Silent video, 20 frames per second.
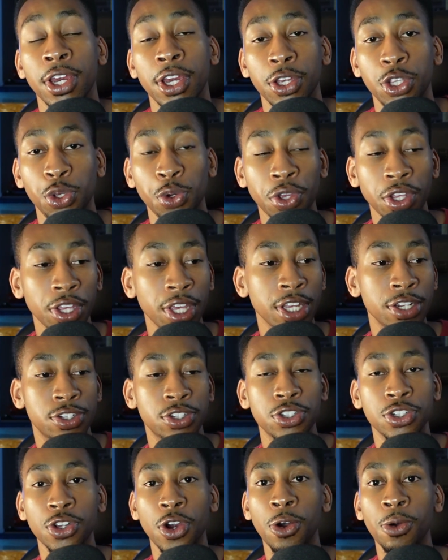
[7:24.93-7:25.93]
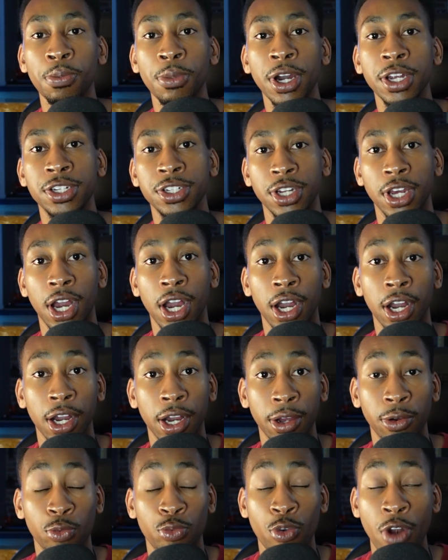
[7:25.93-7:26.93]
you can get so much
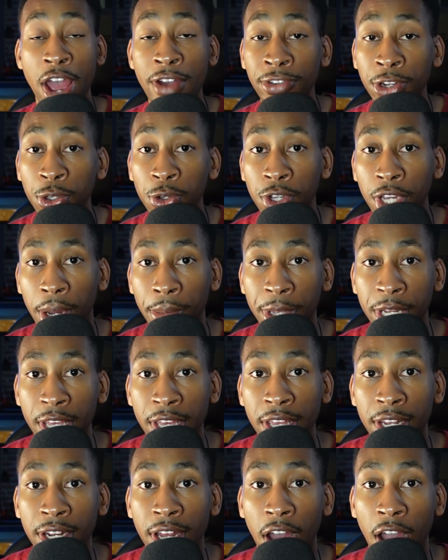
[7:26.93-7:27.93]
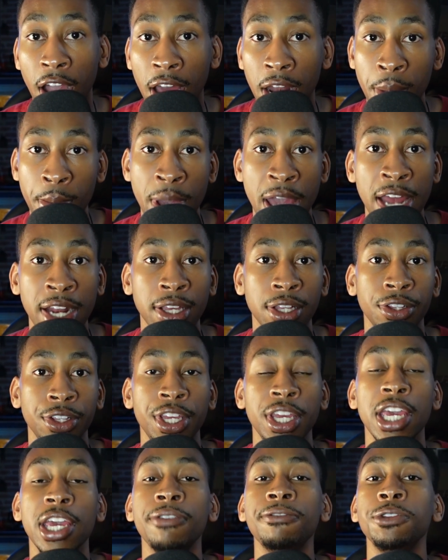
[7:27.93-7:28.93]
revenue coming in
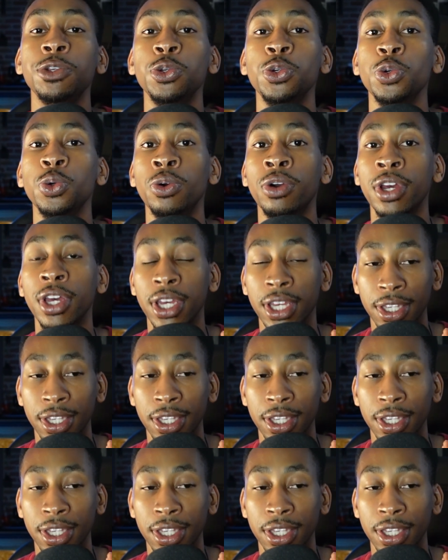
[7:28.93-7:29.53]
automatically if you